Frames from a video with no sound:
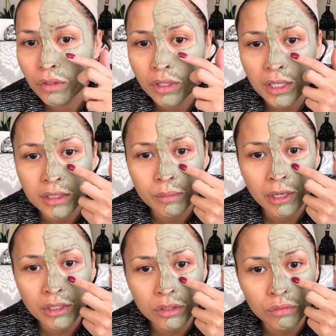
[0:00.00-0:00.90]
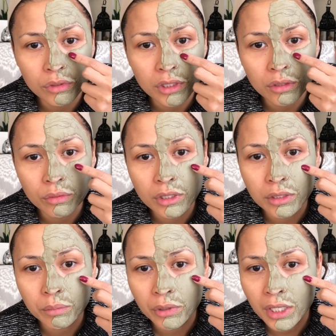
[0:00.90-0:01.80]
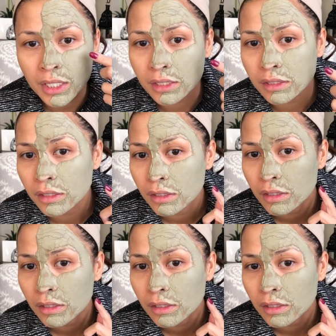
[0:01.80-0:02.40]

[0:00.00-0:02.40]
you guys, I'm actually really, really impressed.